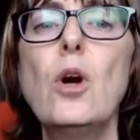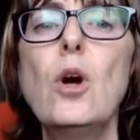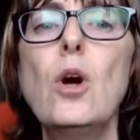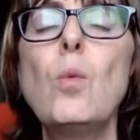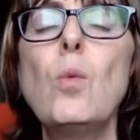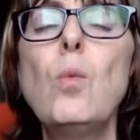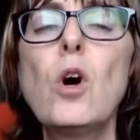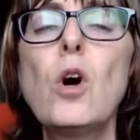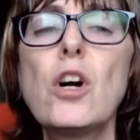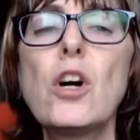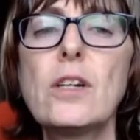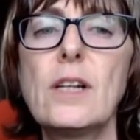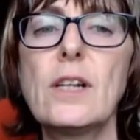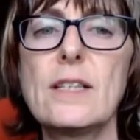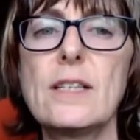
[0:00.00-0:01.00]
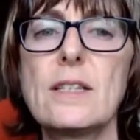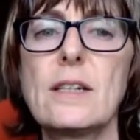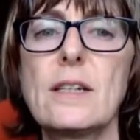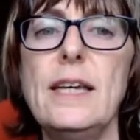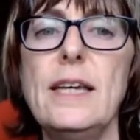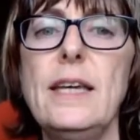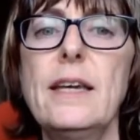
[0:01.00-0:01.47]

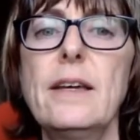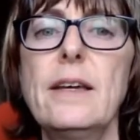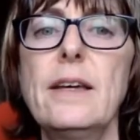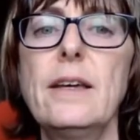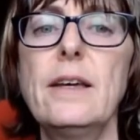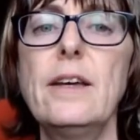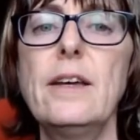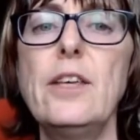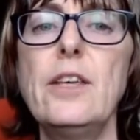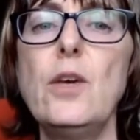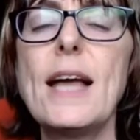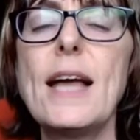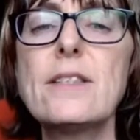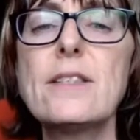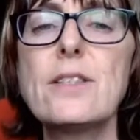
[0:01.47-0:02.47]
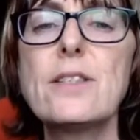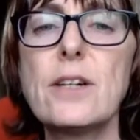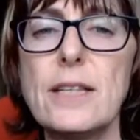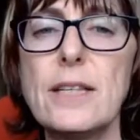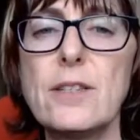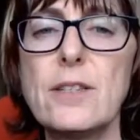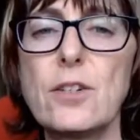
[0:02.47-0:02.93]
Wordlessly, you enter
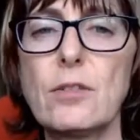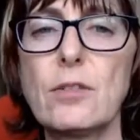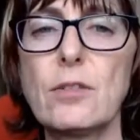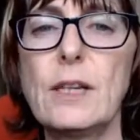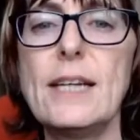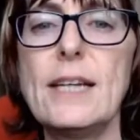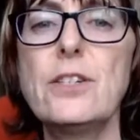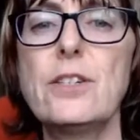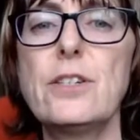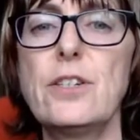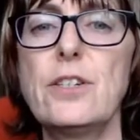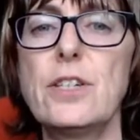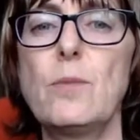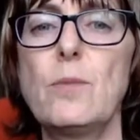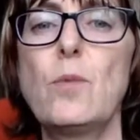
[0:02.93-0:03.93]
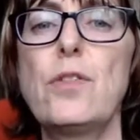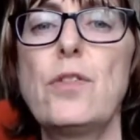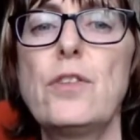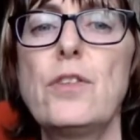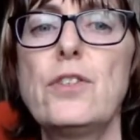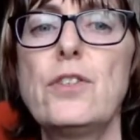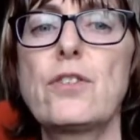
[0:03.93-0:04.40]
into relationship with
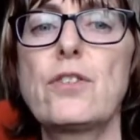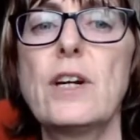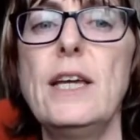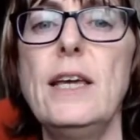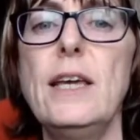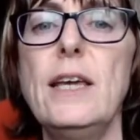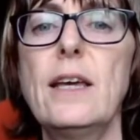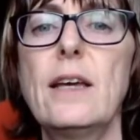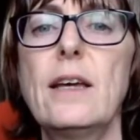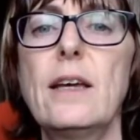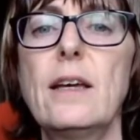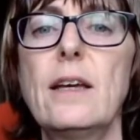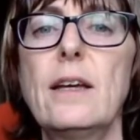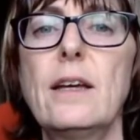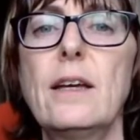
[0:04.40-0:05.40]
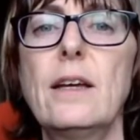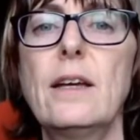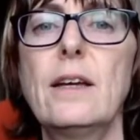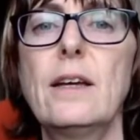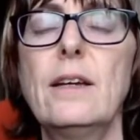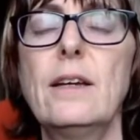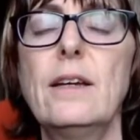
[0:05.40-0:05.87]
the tree.
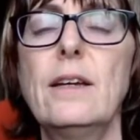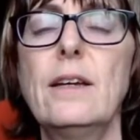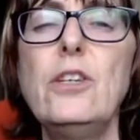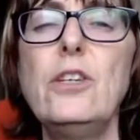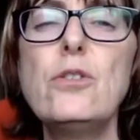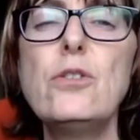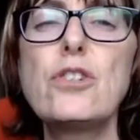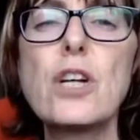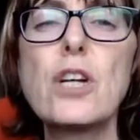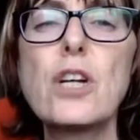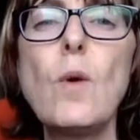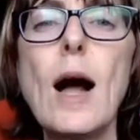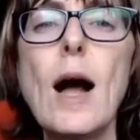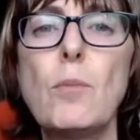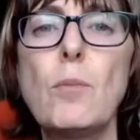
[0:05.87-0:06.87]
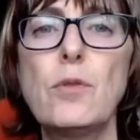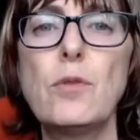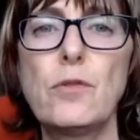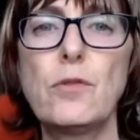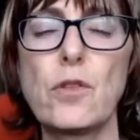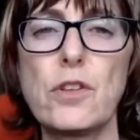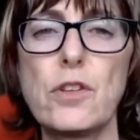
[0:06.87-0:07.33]
You show up
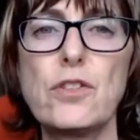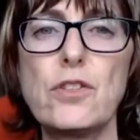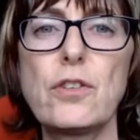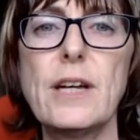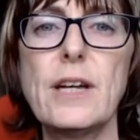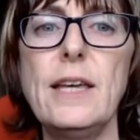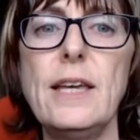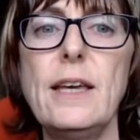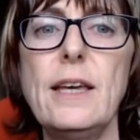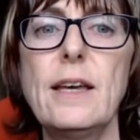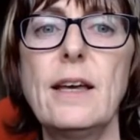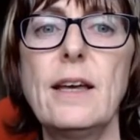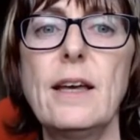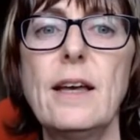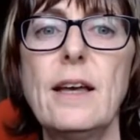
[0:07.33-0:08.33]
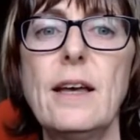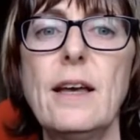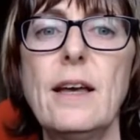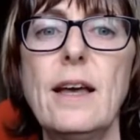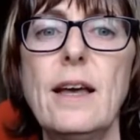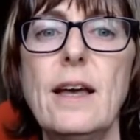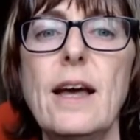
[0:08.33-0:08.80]
for the tree
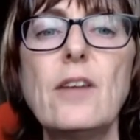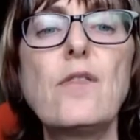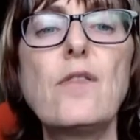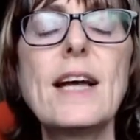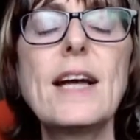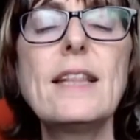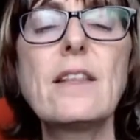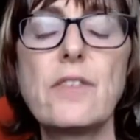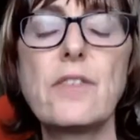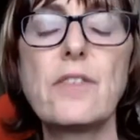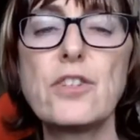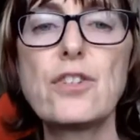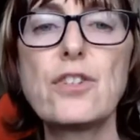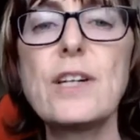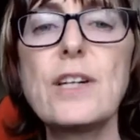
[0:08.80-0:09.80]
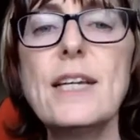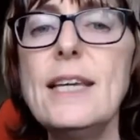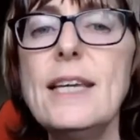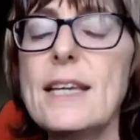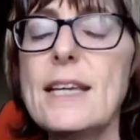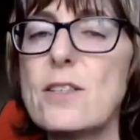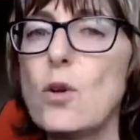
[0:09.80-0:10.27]
and find that the
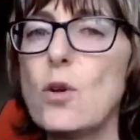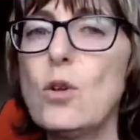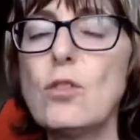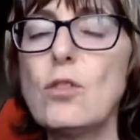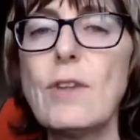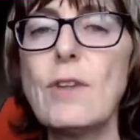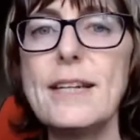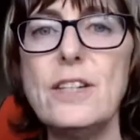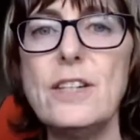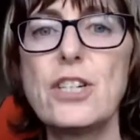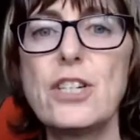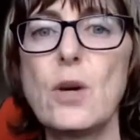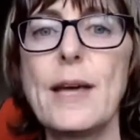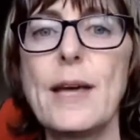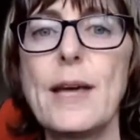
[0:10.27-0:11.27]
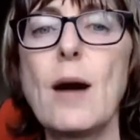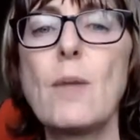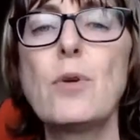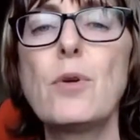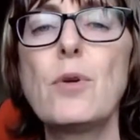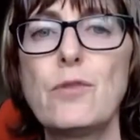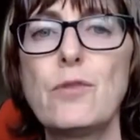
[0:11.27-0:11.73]
tree is already showing
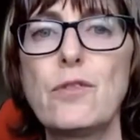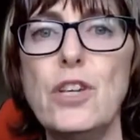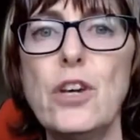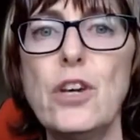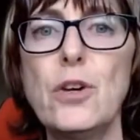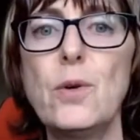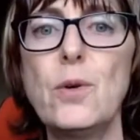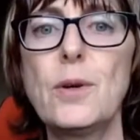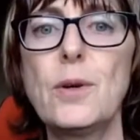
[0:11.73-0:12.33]
up for you.